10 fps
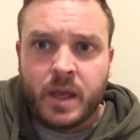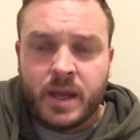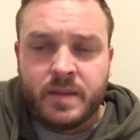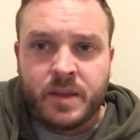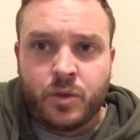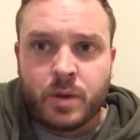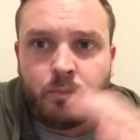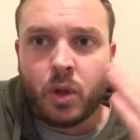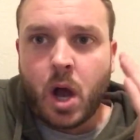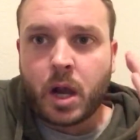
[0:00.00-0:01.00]
Anything you can
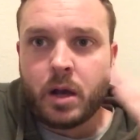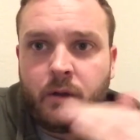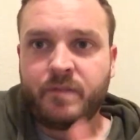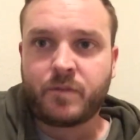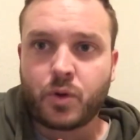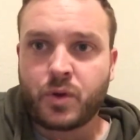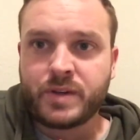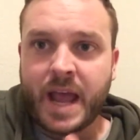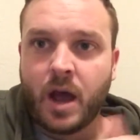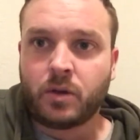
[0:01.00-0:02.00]
block further
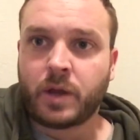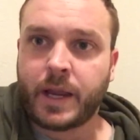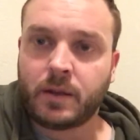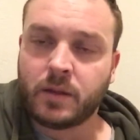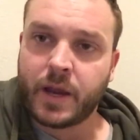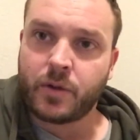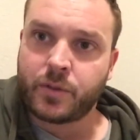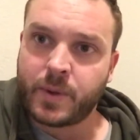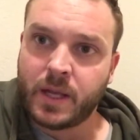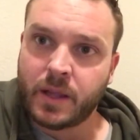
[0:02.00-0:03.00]
down, like layer
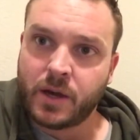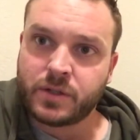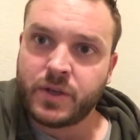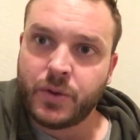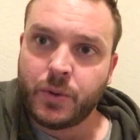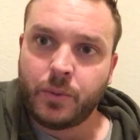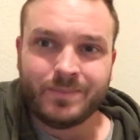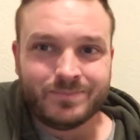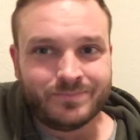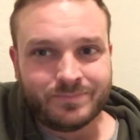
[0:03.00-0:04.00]
3, layer 2,
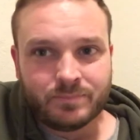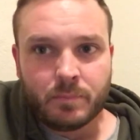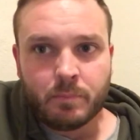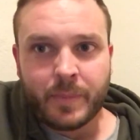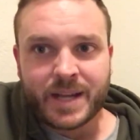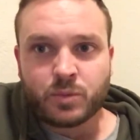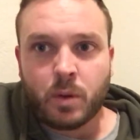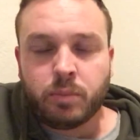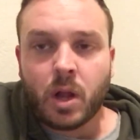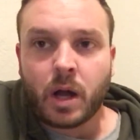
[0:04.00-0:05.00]
might as
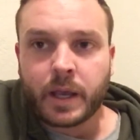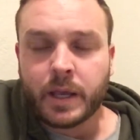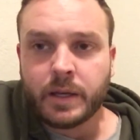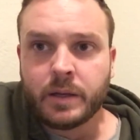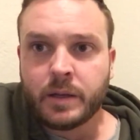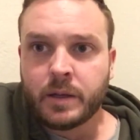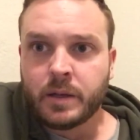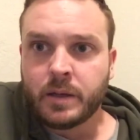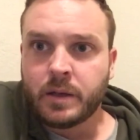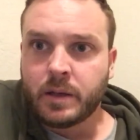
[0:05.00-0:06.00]
well block it.
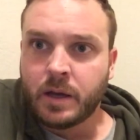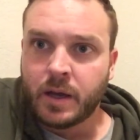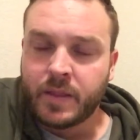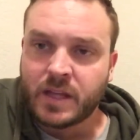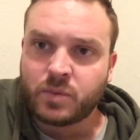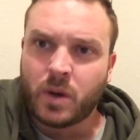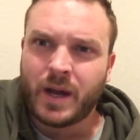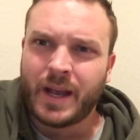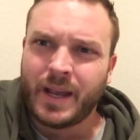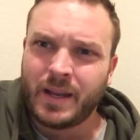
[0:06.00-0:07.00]
And that's
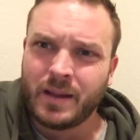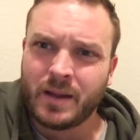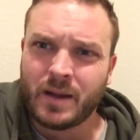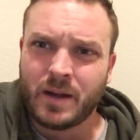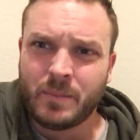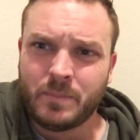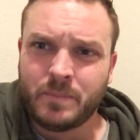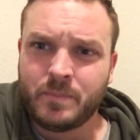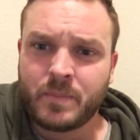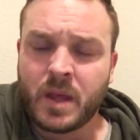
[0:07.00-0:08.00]
why,
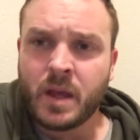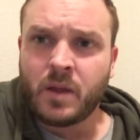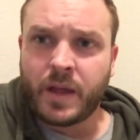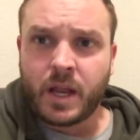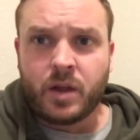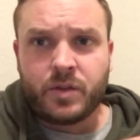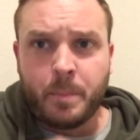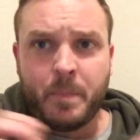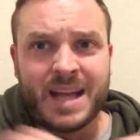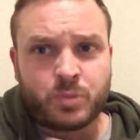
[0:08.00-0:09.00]
like, the
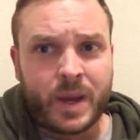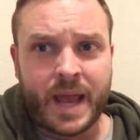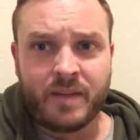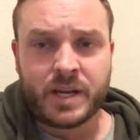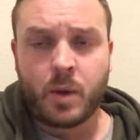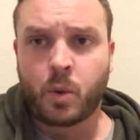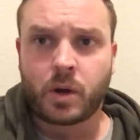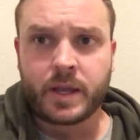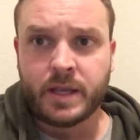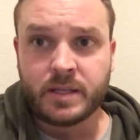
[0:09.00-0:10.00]
best way to have a
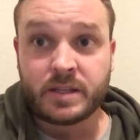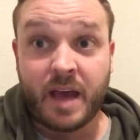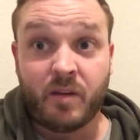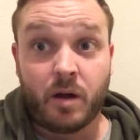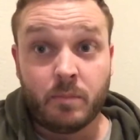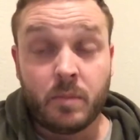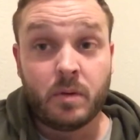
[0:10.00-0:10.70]
network is to have a